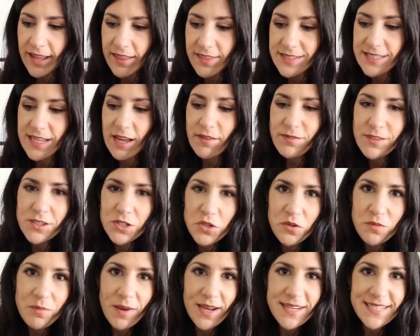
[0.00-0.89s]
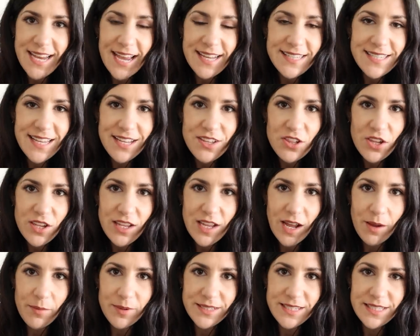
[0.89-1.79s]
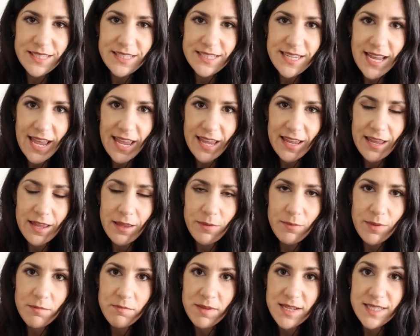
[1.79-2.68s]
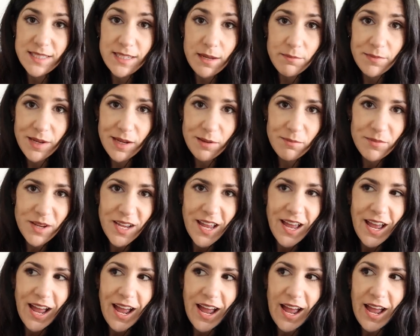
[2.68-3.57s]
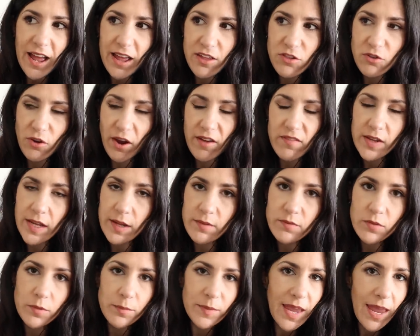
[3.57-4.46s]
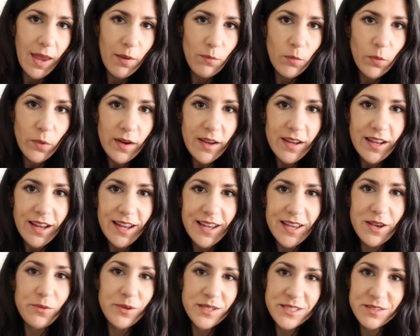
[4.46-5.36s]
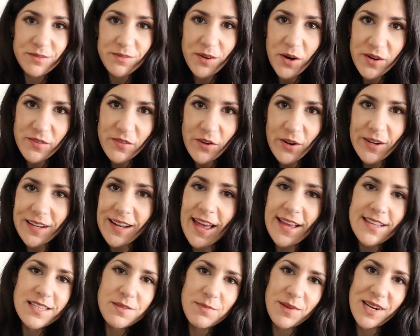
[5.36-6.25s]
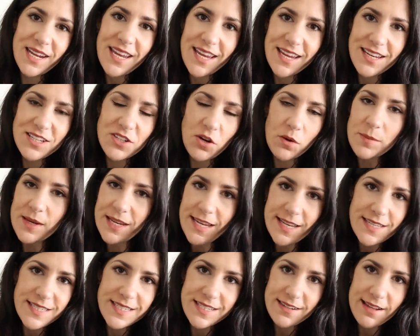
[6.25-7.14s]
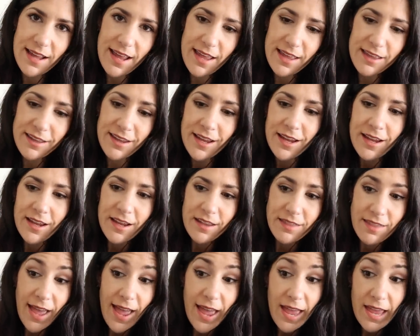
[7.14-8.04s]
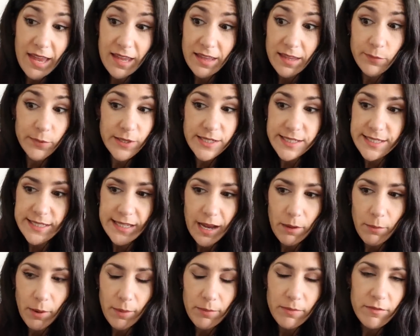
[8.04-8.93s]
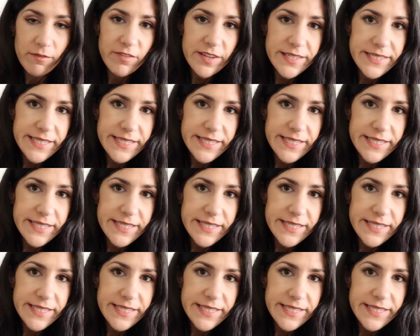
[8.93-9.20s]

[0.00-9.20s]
This afternoon, my dad's actually coming to stay. Him and my stepmom are driving up from Canberra. It was very, very last minute. He told me yesterday that he wanted to come up and